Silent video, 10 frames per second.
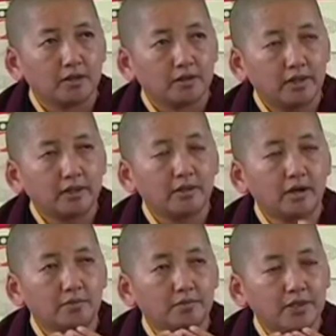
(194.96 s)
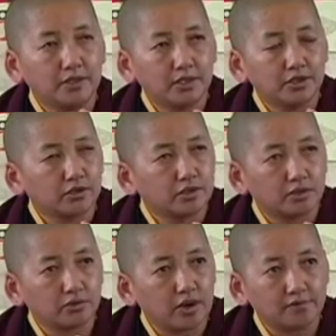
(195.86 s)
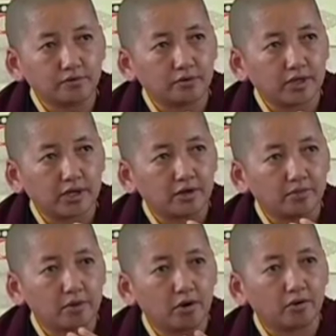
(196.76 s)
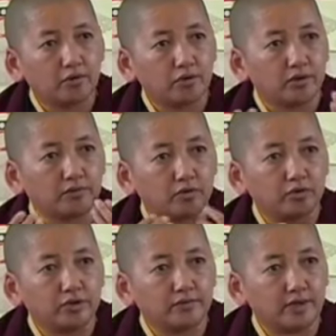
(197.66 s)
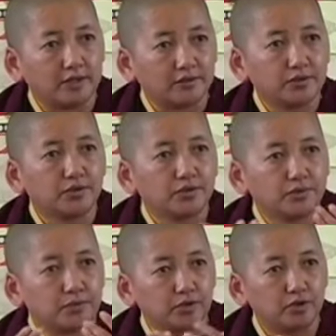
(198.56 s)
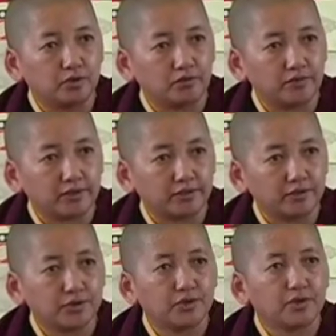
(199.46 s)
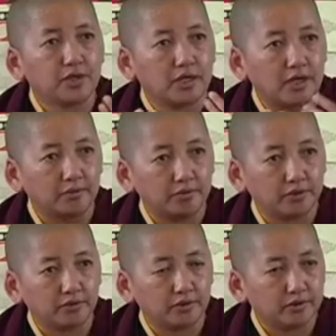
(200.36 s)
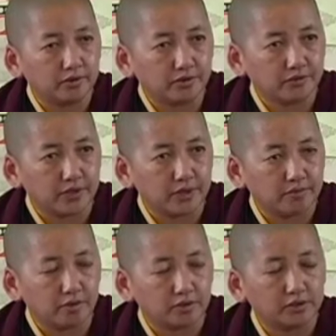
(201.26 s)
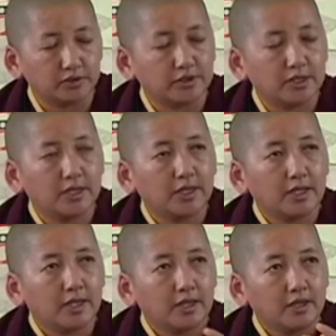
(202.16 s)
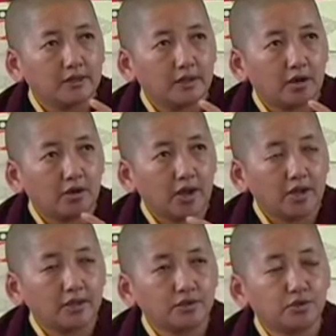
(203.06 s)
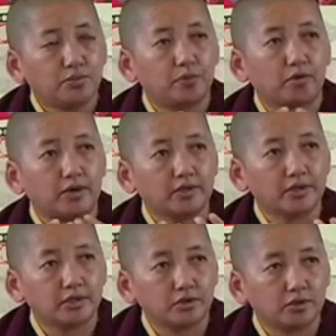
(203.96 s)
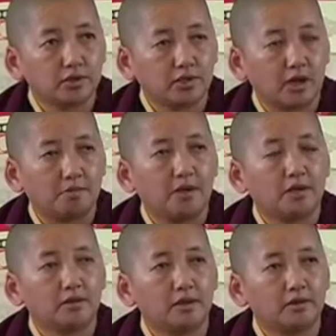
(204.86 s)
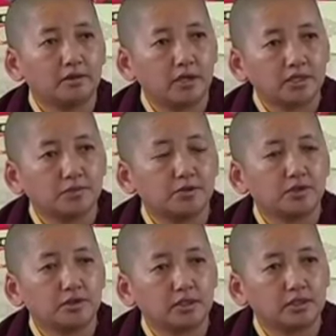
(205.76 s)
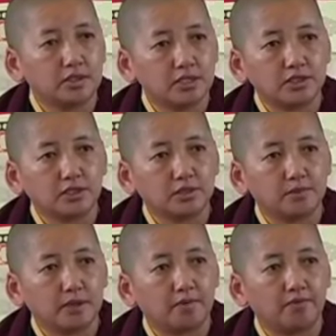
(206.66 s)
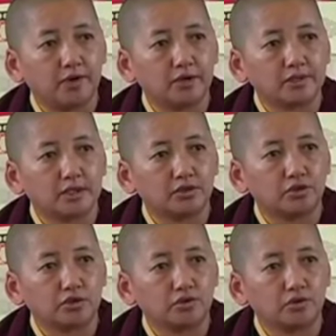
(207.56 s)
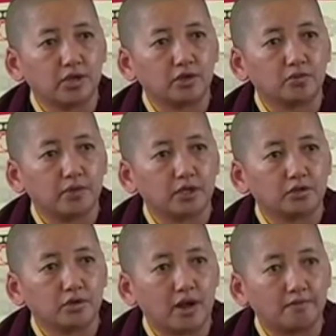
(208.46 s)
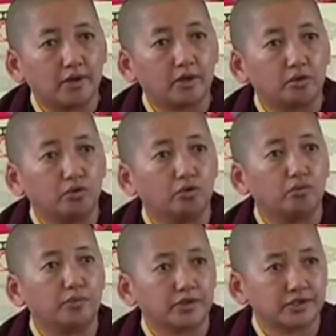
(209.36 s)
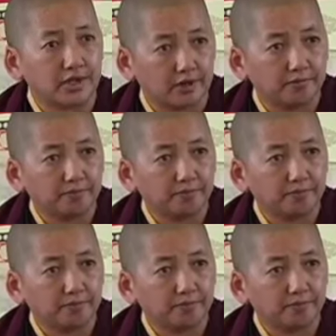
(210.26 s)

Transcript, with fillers: Then there are many teachers that you have to rely upon who give you good advice. Spiritual friends, kalyan mitra is very important. Now, as you progress into the Dhamma, then transmissions and teachings become very essential. So then you begin to have a guru per se,